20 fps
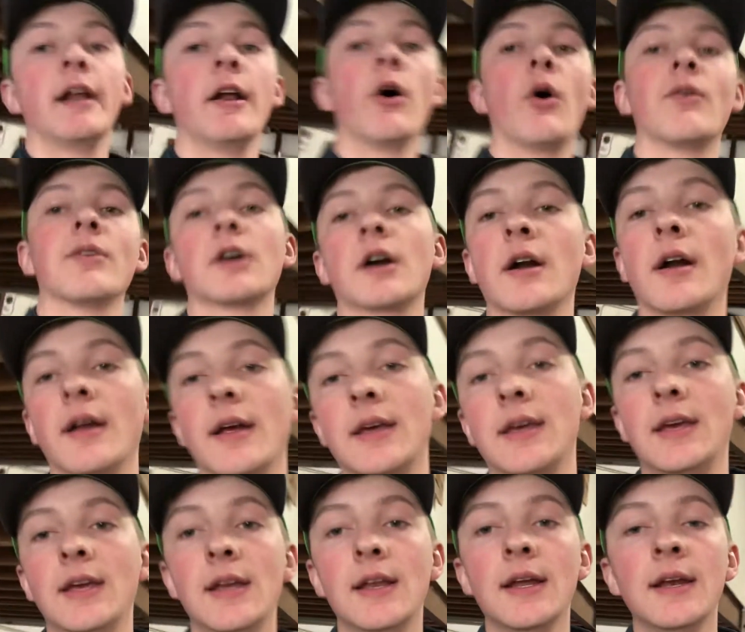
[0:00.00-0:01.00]

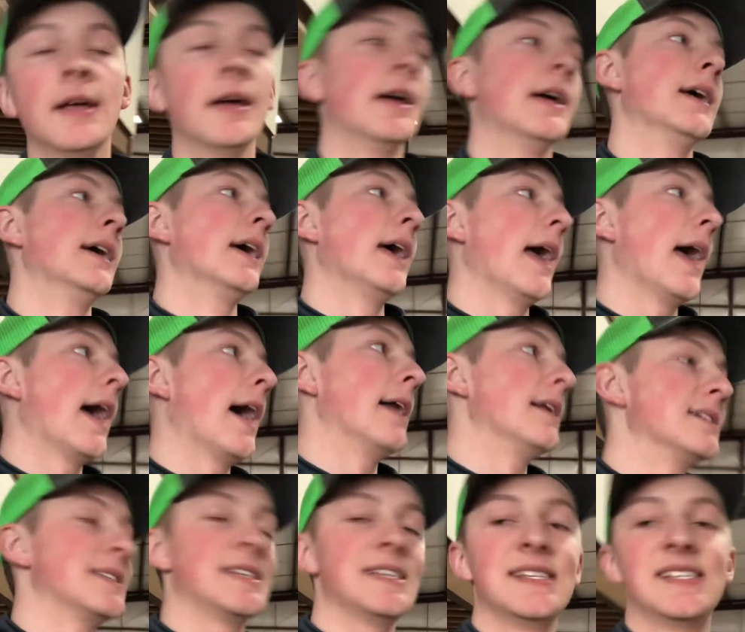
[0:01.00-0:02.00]
overheated, and it
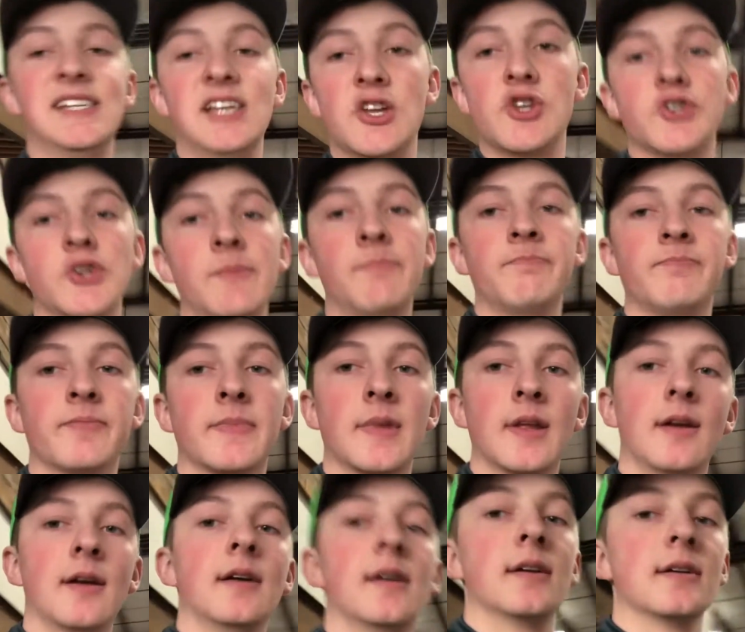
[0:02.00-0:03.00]
seized the engine.
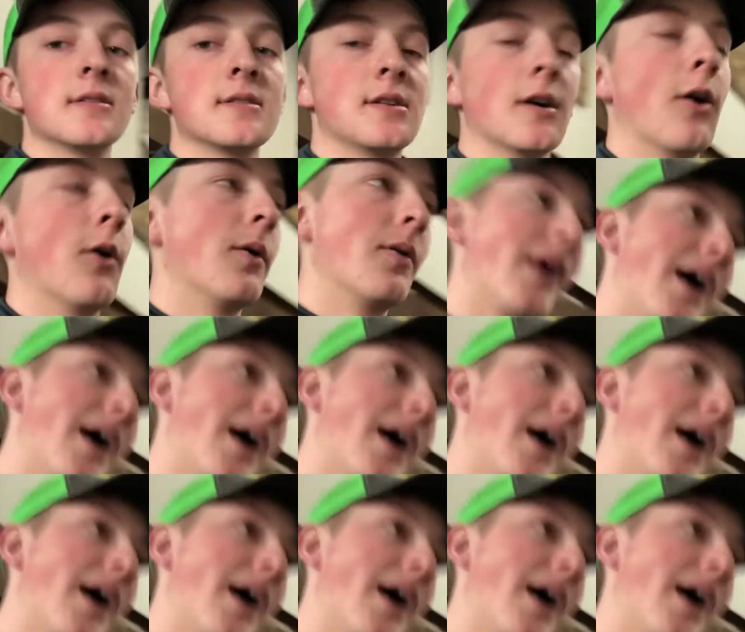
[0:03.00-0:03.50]
So that